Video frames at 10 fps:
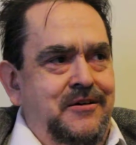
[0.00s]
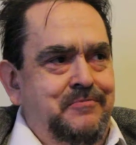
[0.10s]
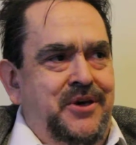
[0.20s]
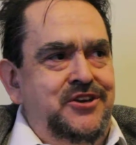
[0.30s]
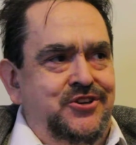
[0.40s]

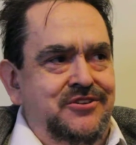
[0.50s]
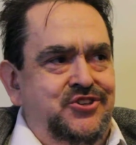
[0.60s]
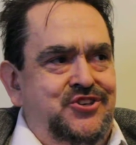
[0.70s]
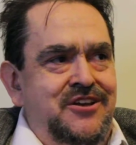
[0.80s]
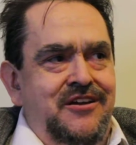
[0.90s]

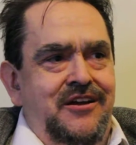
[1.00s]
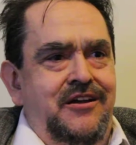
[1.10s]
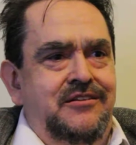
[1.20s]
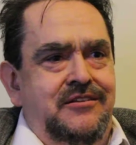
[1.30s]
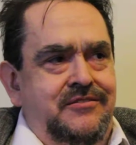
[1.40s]
patients,
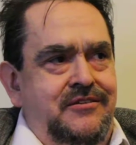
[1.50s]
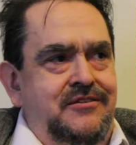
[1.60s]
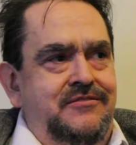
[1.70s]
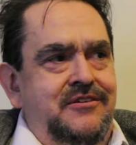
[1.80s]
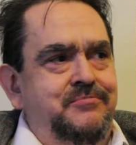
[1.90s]
and
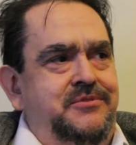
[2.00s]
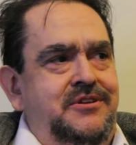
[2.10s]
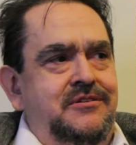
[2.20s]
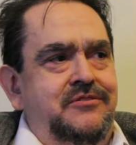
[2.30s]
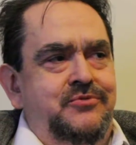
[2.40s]
the
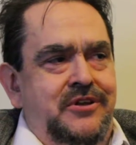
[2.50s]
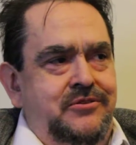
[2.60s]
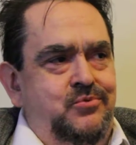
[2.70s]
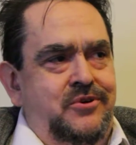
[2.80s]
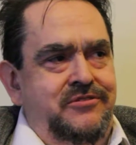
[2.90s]
umpteen
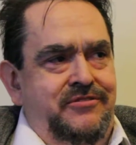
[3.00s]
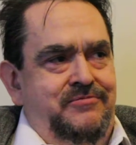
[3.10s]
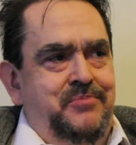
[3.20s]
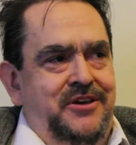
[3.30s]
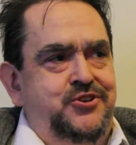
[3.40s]
and one
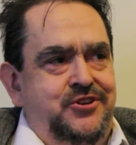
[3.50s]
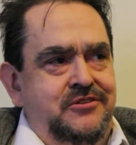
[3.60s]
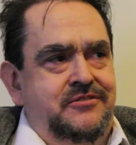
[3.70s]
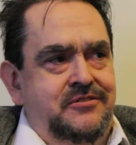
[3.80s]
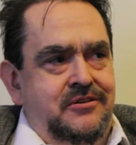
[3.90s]

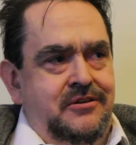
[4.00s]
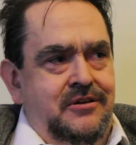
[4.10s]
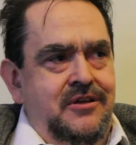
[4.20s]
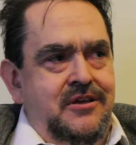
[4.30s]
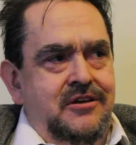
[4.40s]
patient
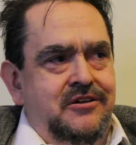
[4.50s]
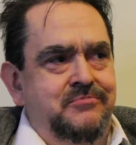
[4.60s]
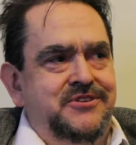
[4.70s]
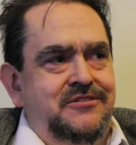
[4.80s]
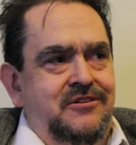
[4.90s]

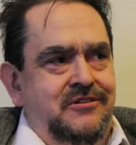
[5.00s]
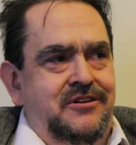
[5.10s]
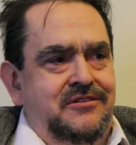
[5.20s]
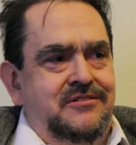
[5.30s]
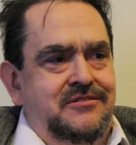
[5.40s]
comes along
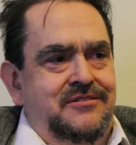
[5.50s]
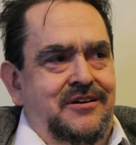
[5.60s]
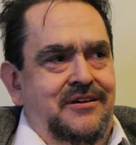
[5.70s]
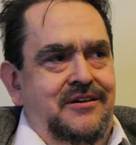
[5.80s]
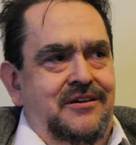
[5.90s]
and
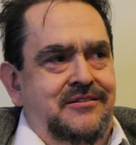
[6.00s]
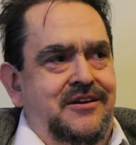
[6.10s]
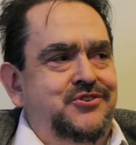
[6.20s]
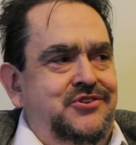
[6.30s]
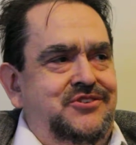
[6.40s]

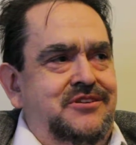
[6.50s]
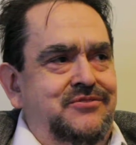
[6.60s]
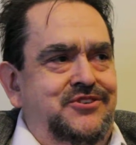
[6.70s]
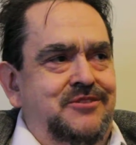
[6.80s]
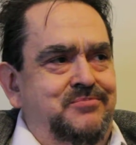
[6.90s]
has a set of
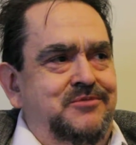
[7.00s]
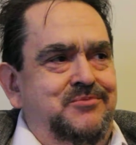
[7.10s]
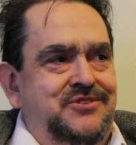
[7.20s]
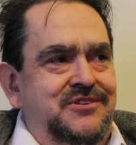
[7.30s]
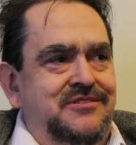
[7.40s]

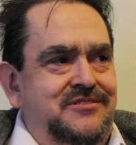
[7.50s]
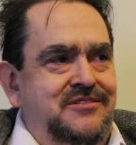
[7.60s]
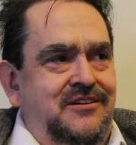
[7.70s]
symptoms that